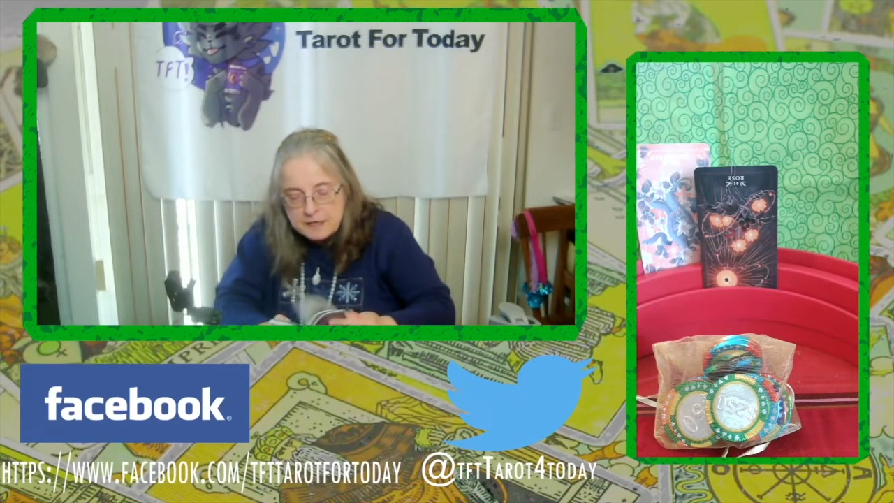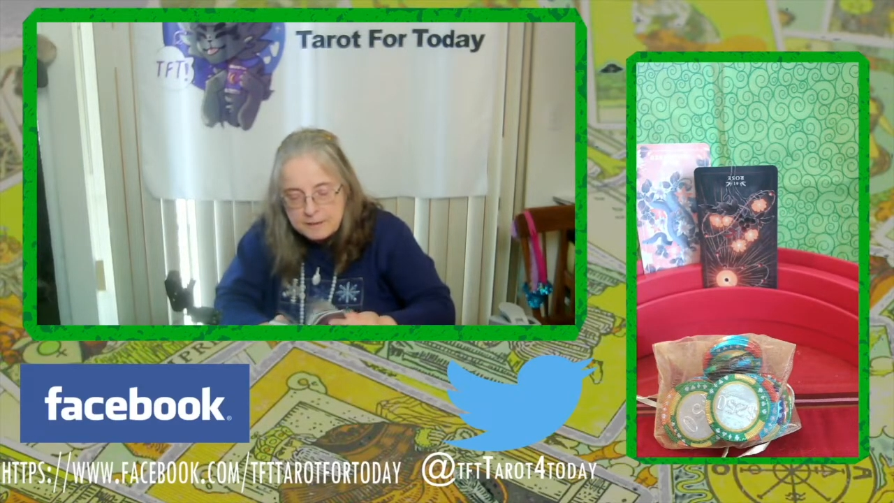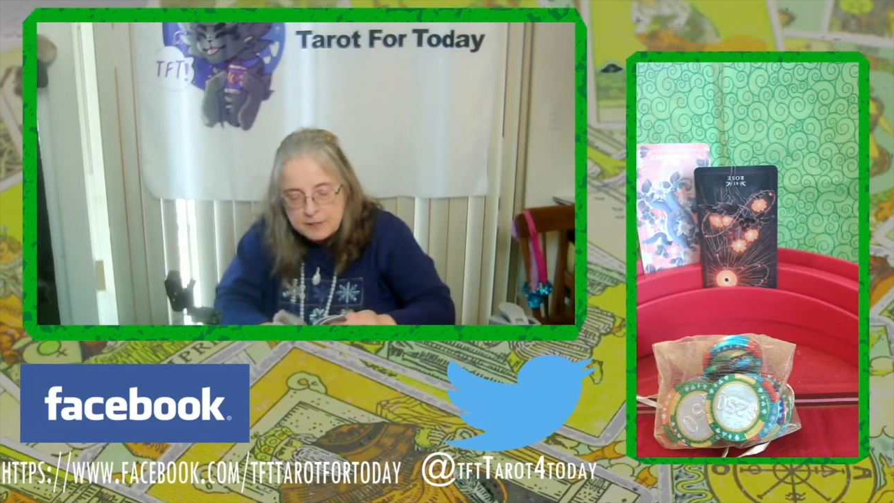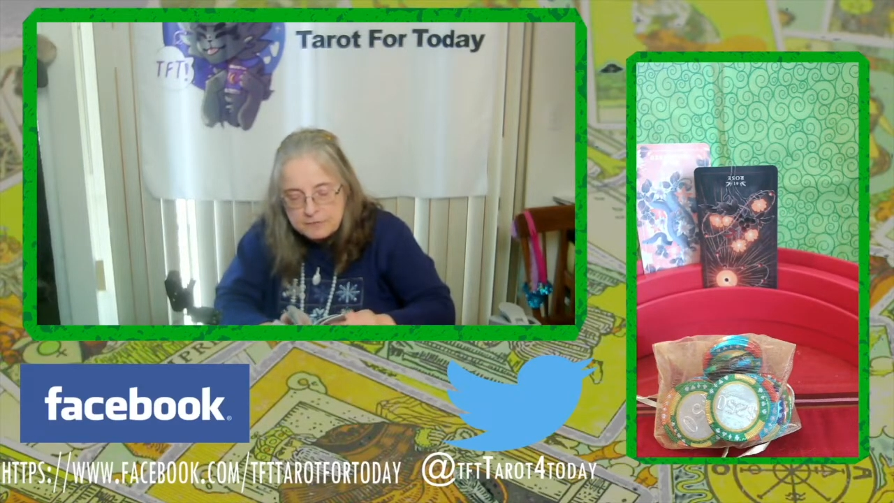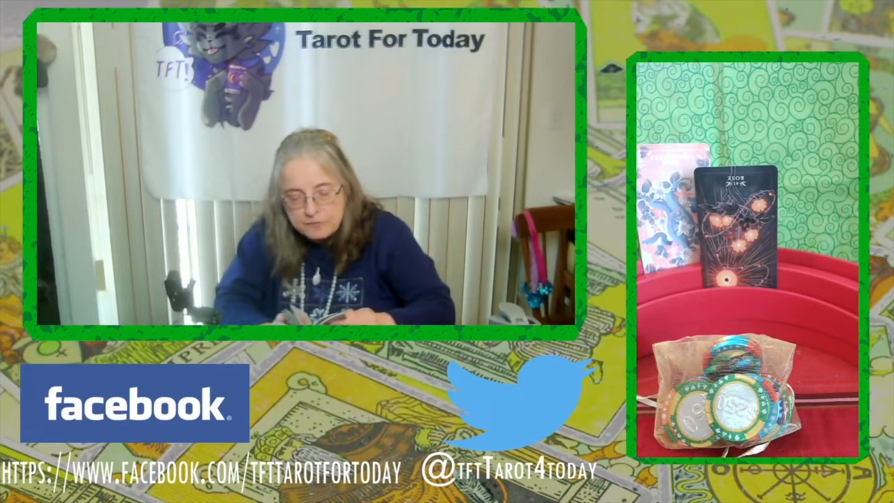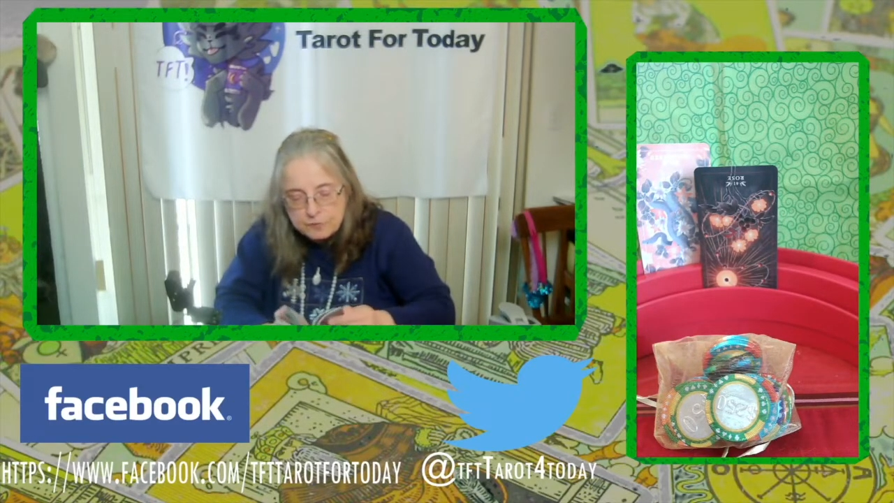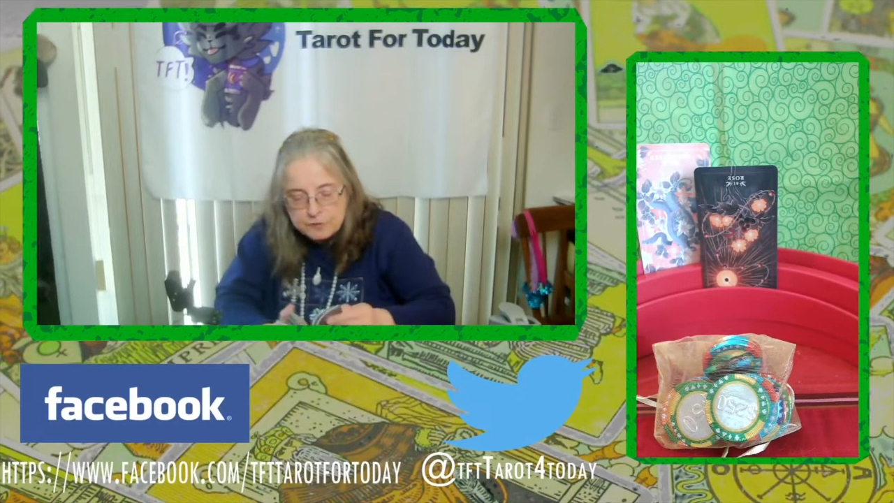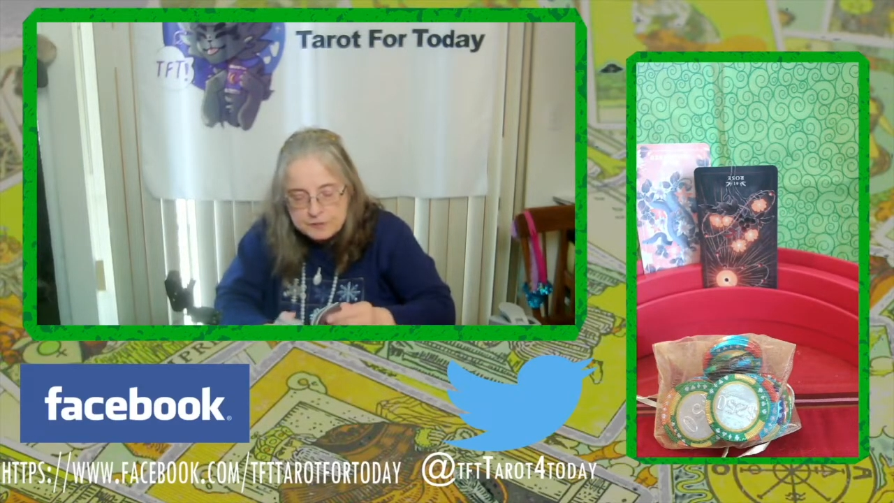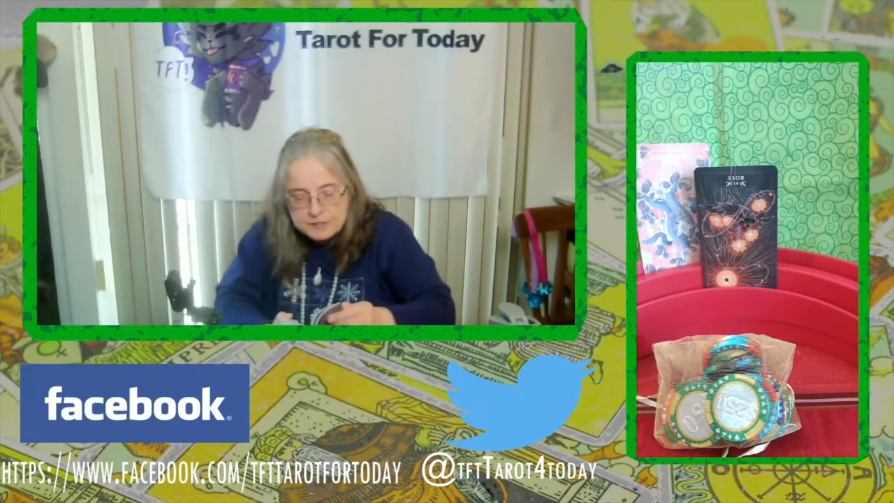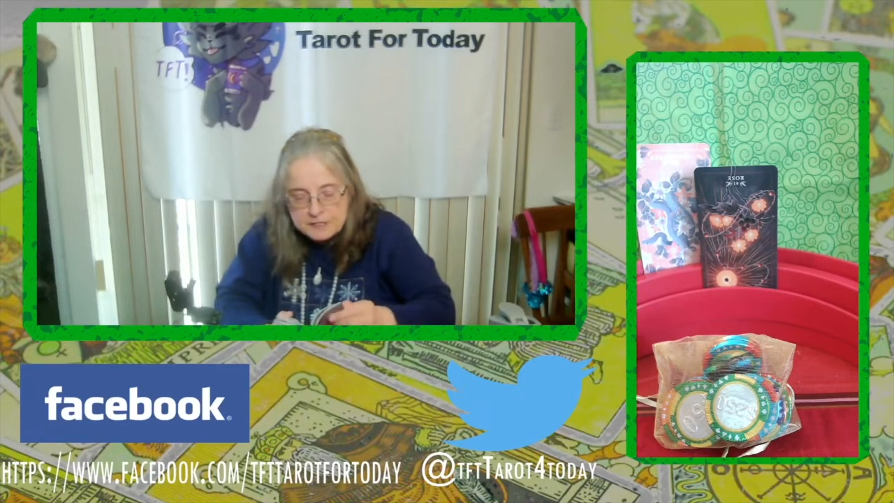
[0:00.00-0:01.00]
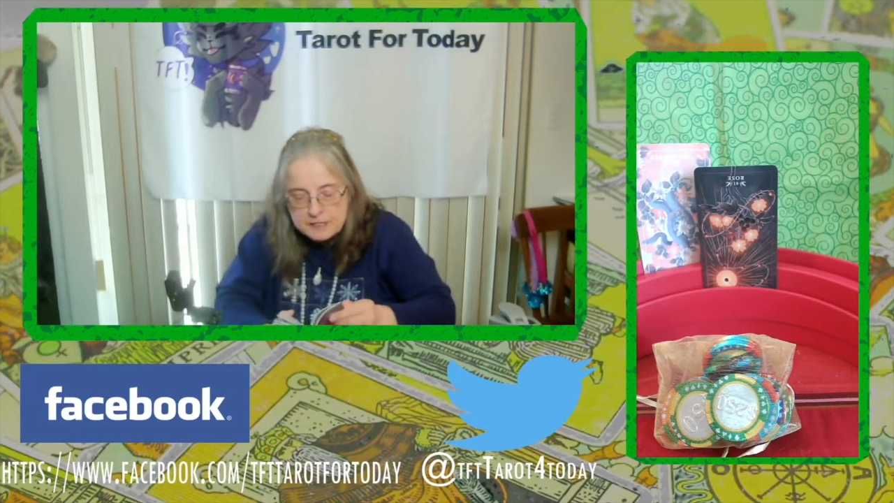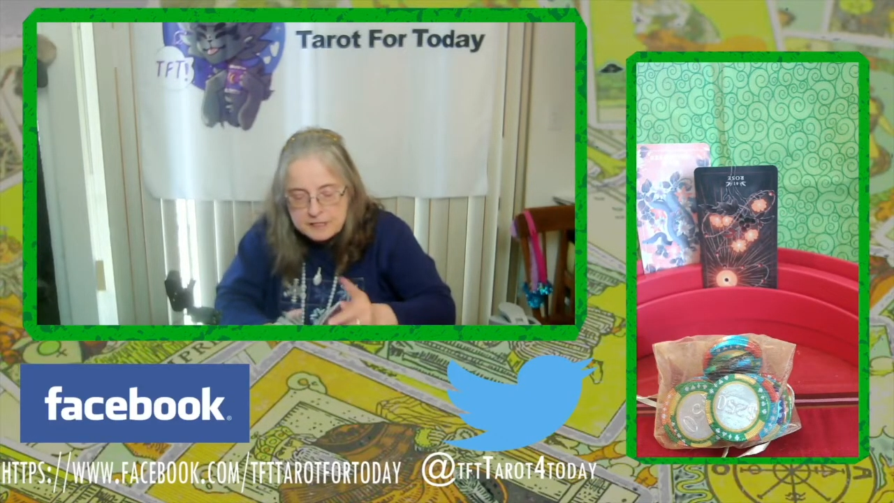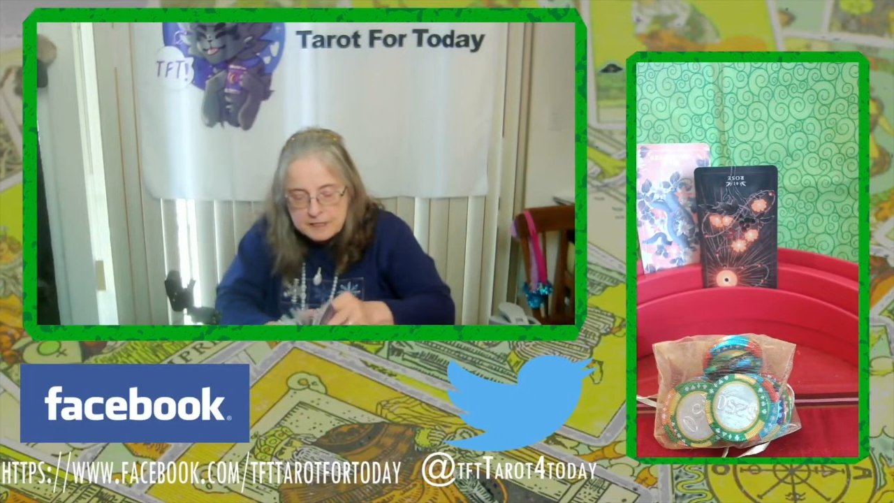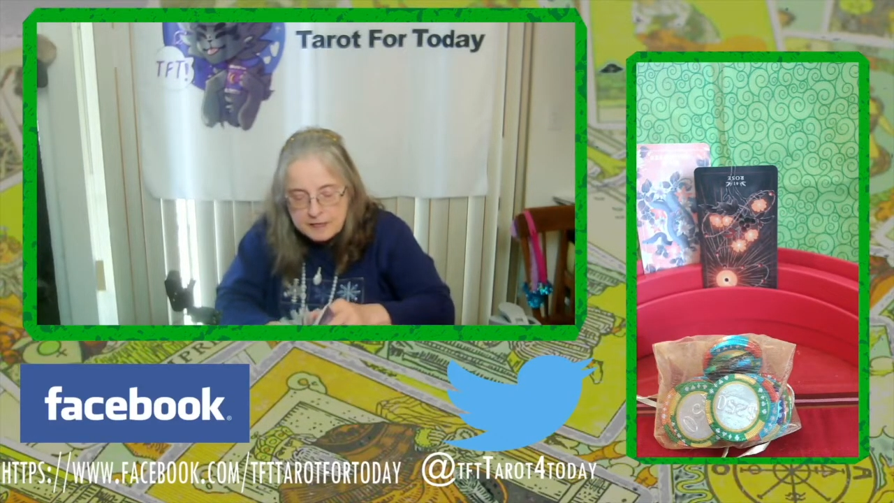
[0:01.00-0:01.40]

I'm at fourteen,